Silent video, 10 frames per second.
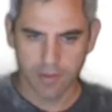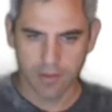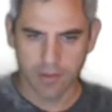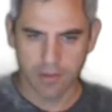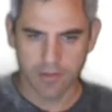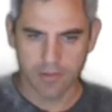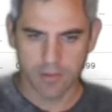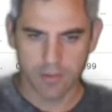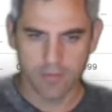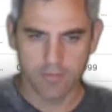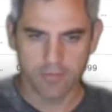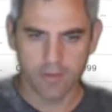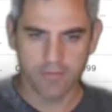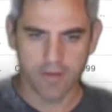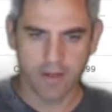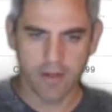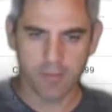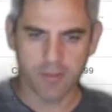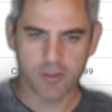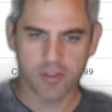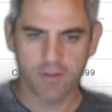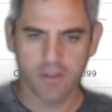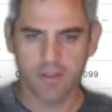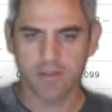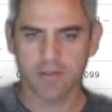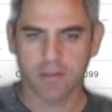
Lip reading: And so if I had my certificates,